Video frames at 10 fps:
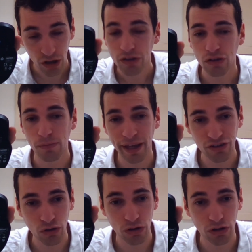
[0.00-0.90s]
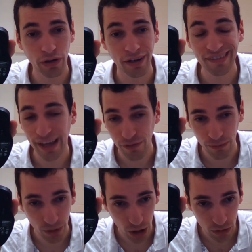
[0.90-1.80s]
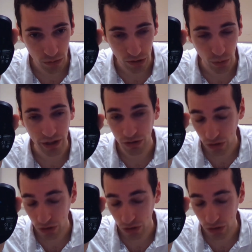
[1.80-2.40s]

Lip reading: So make sure you're in a safe environment when you do